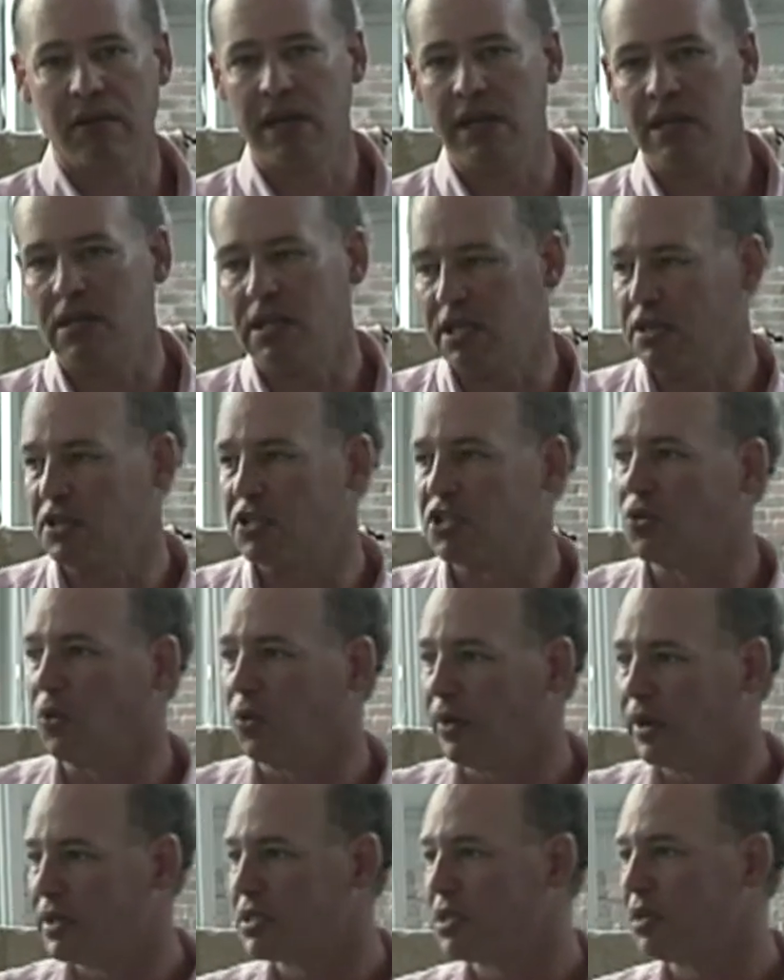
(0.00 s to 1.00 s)
And
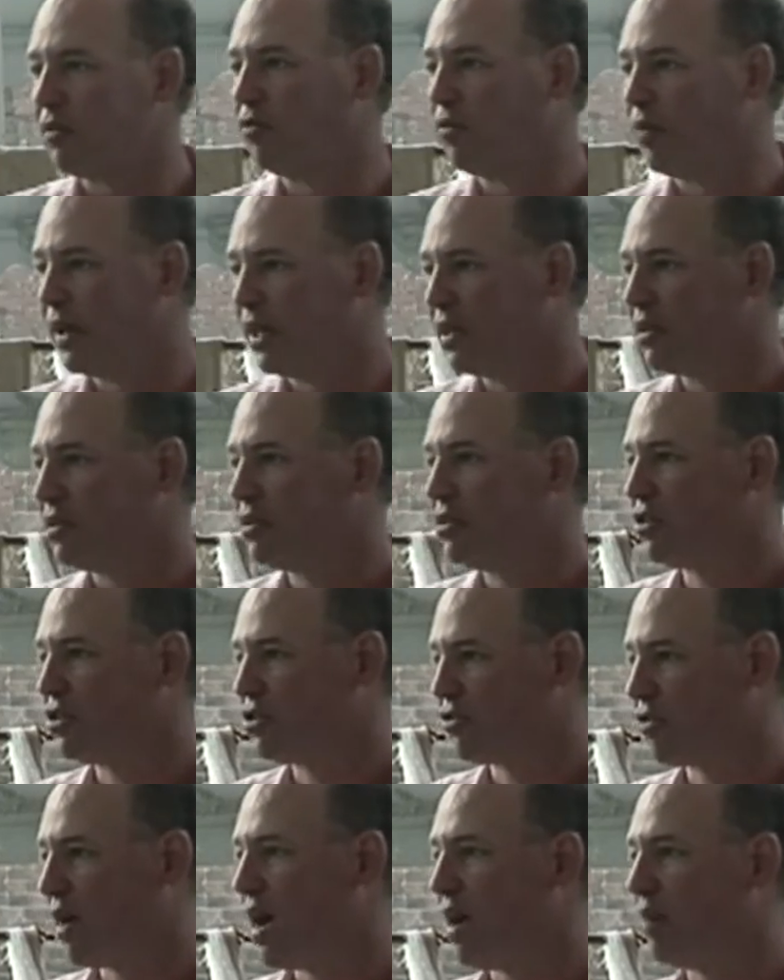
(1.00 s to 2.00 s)
historians have really
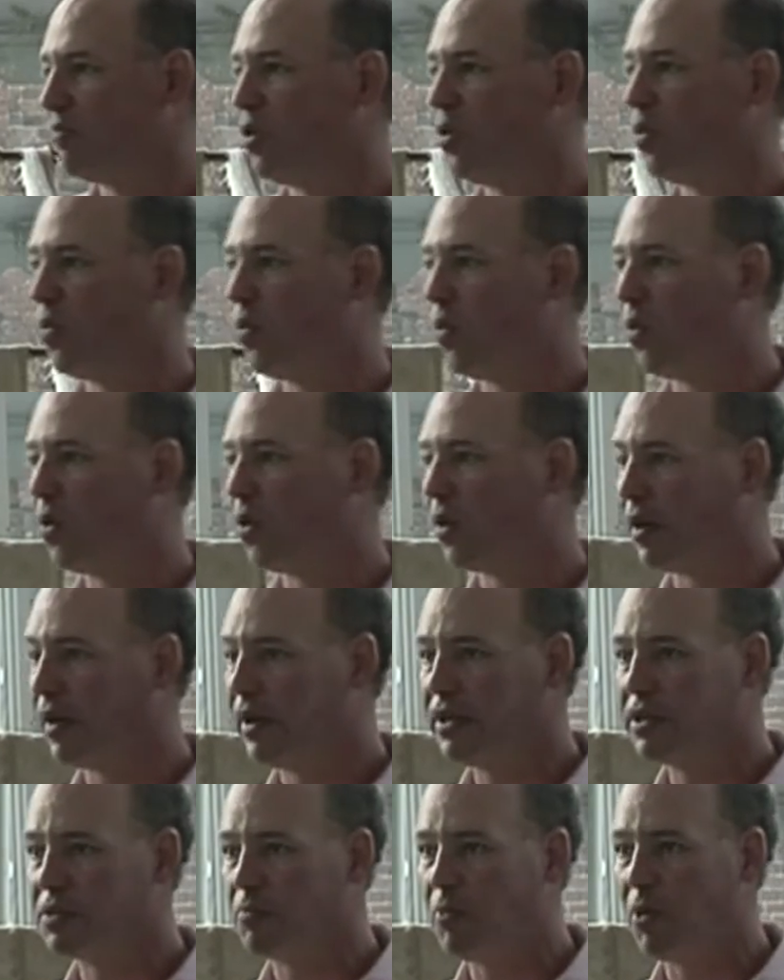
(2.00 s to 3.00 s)
described the war
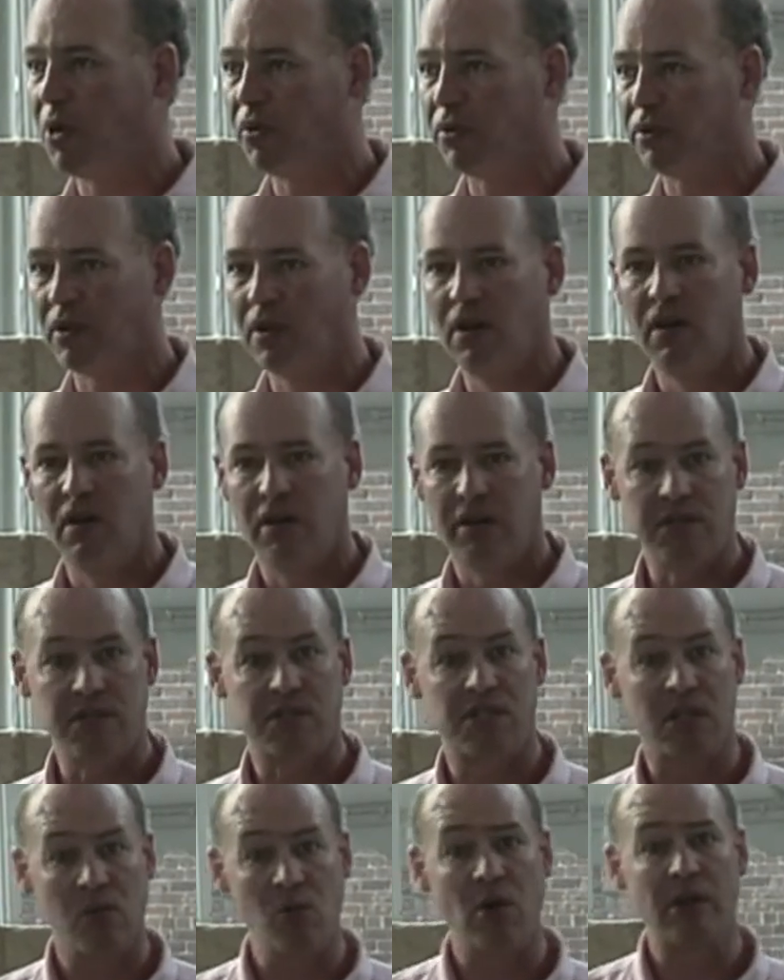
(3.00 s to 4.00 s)
as both, in
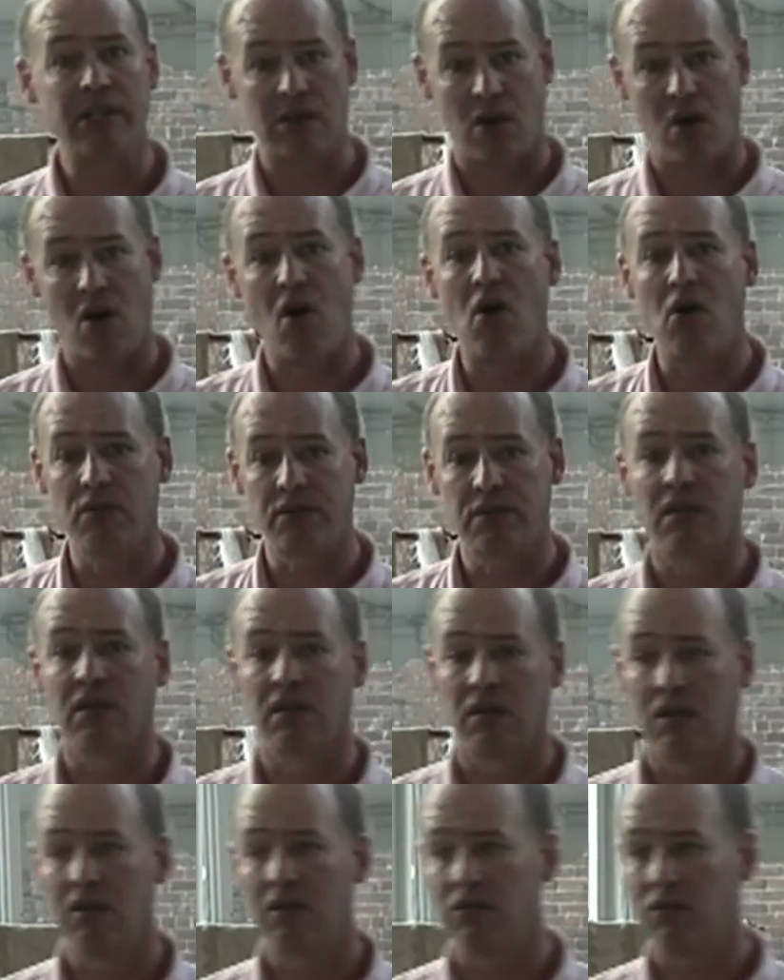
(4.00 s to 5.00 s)
some ways, halting
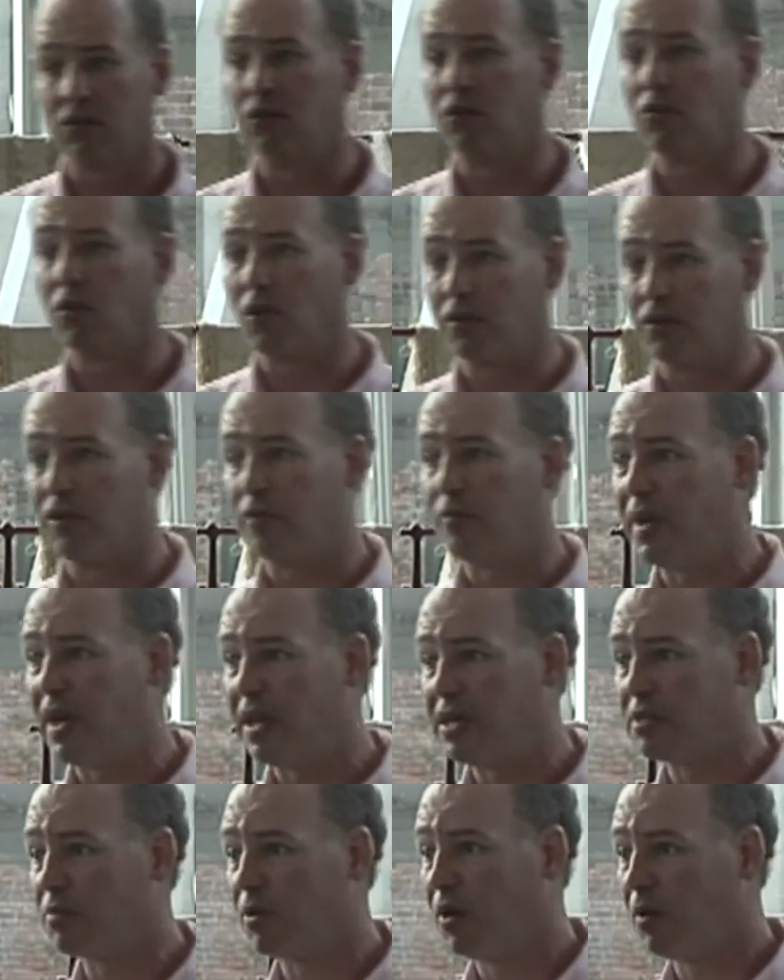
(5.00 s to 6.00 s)
the growth of
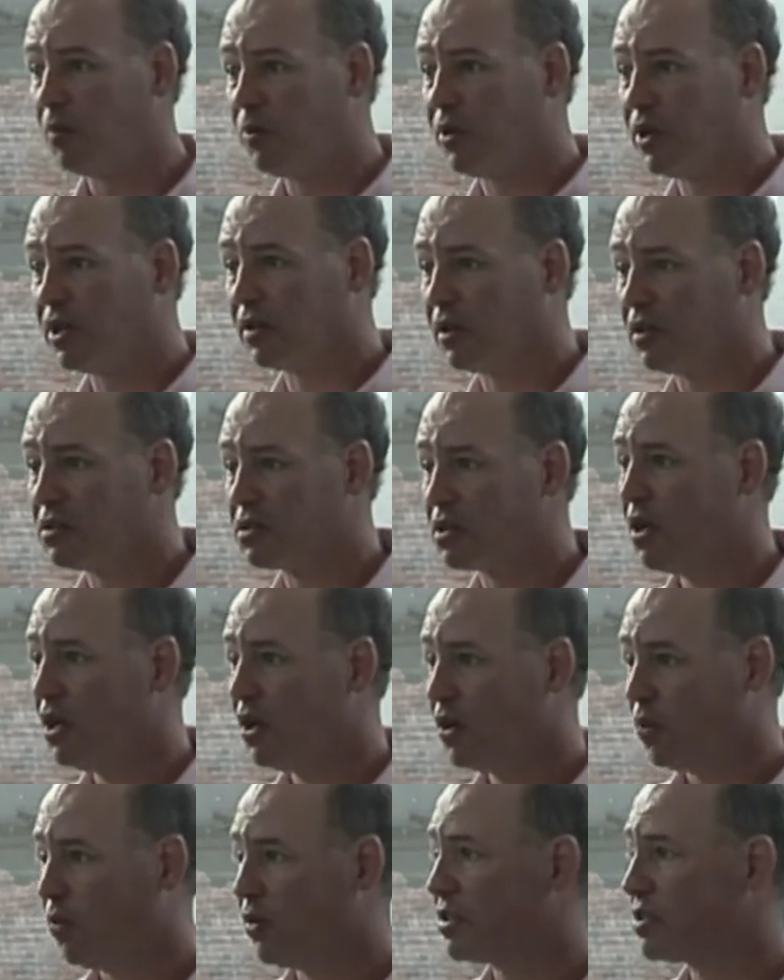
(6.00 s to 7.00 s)
baseball because
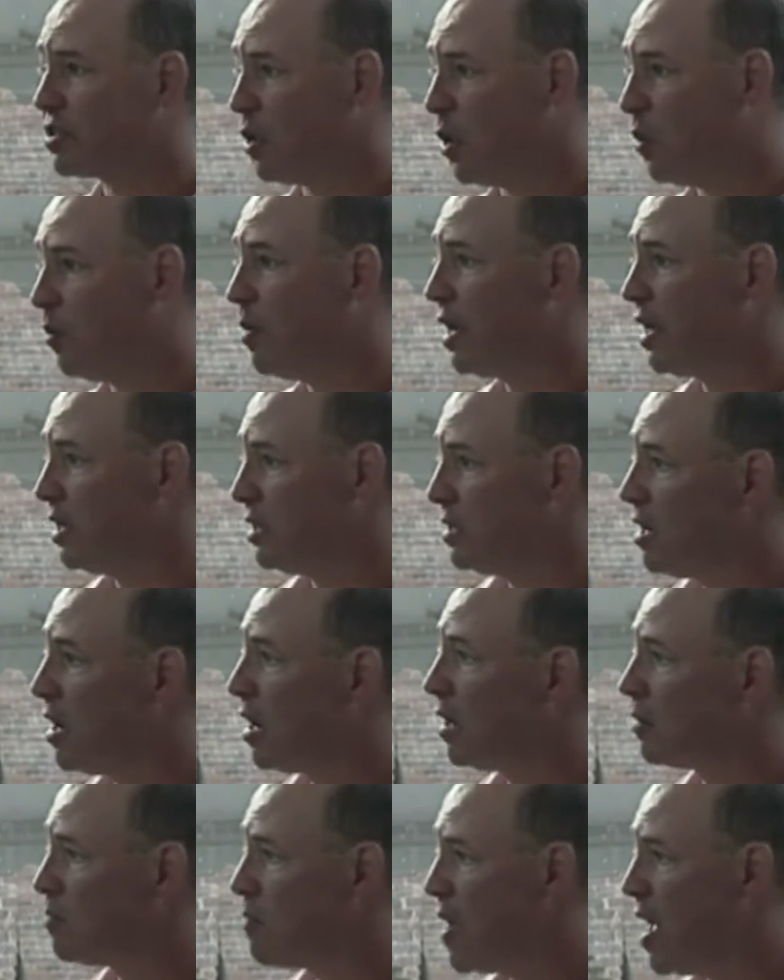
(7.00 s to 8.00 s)
with so many
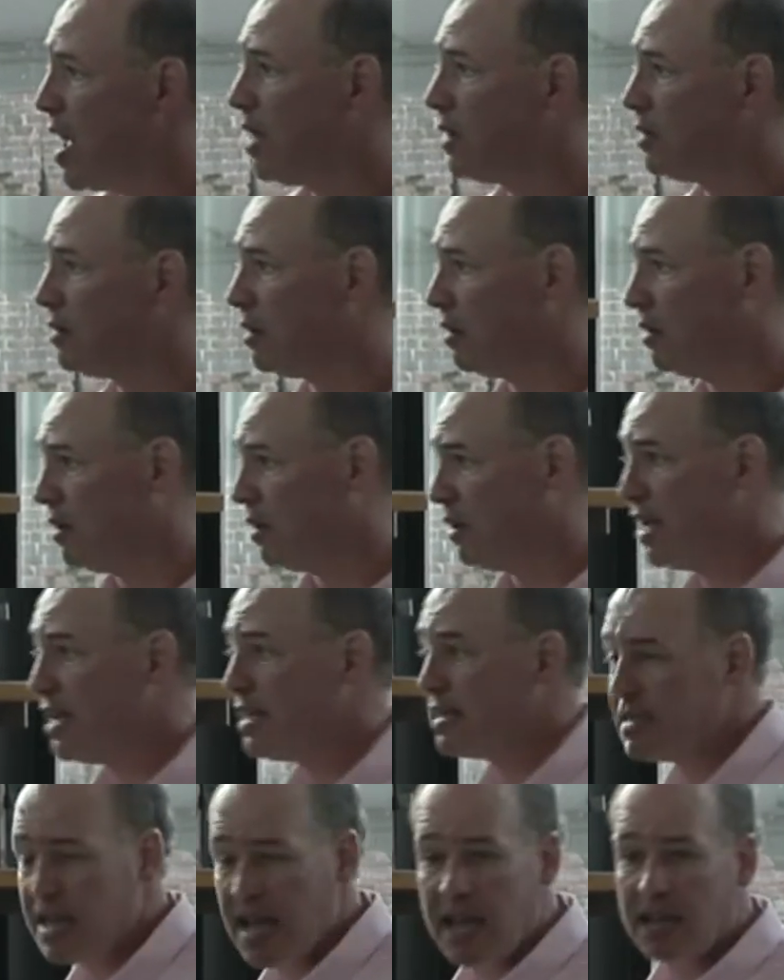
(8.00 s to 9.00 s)
young men
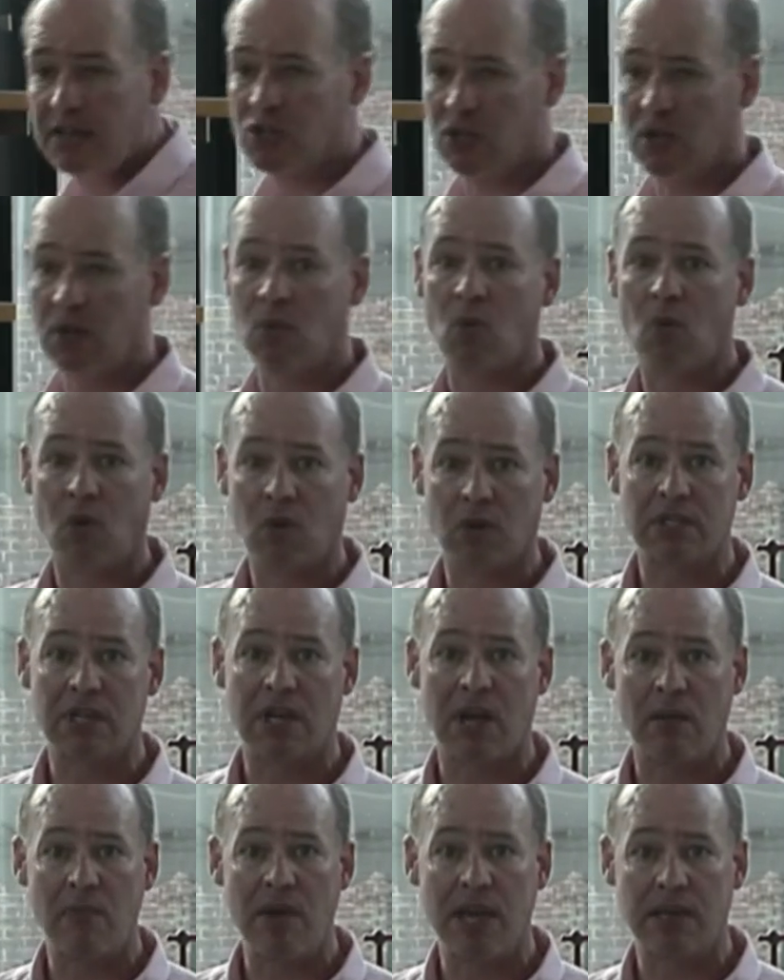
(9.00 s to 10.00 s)
engaged in
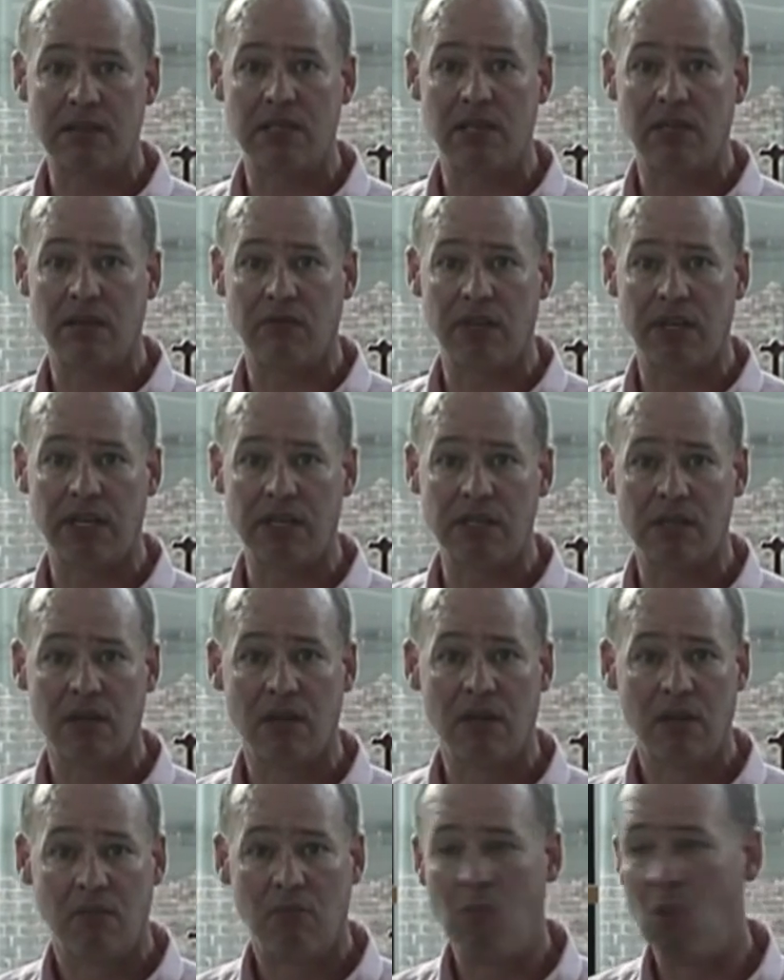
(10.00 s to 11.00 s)
wartime activities,
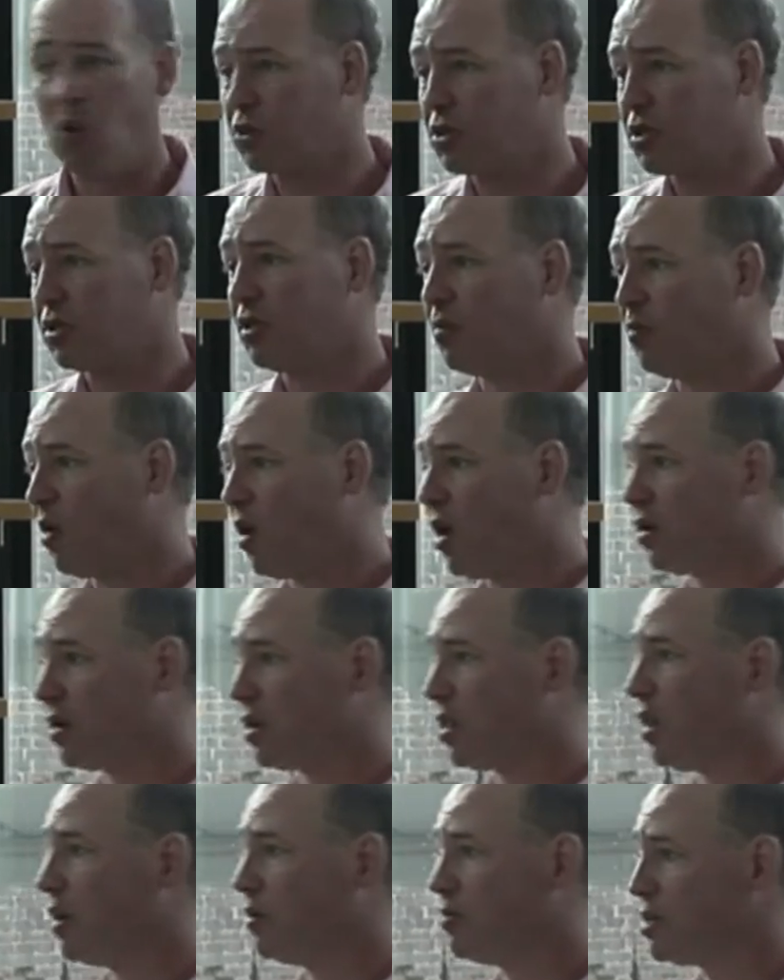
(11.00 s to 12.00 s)
most of the ball
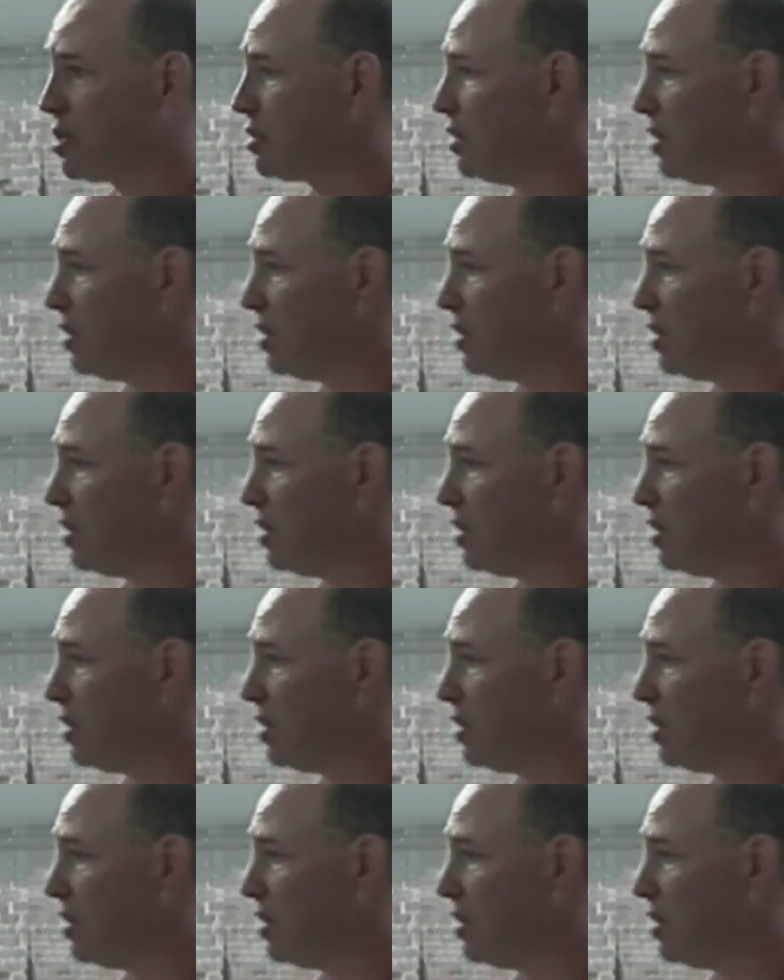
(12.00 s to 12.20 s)
clubs